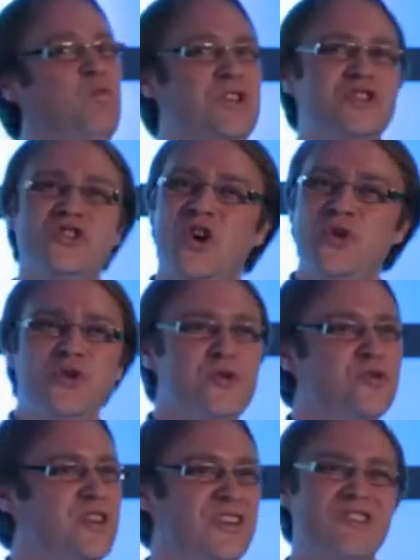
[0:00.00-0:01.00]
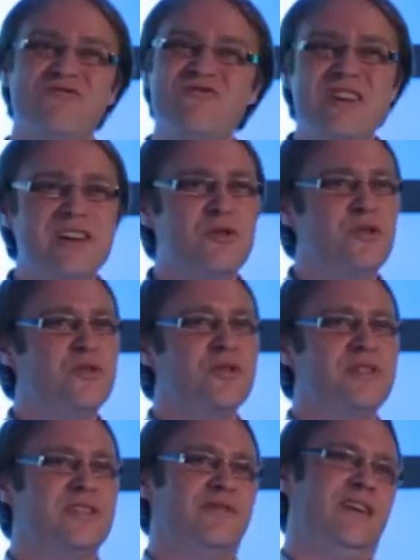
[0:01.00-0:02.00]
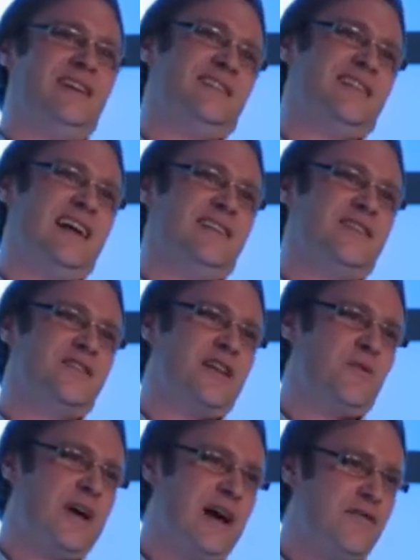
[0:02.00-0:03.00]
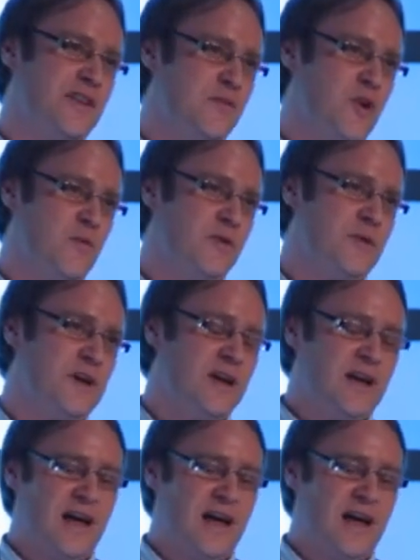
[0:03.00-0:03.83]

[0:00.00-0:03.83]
There's no real user interface standards that we have at the moment.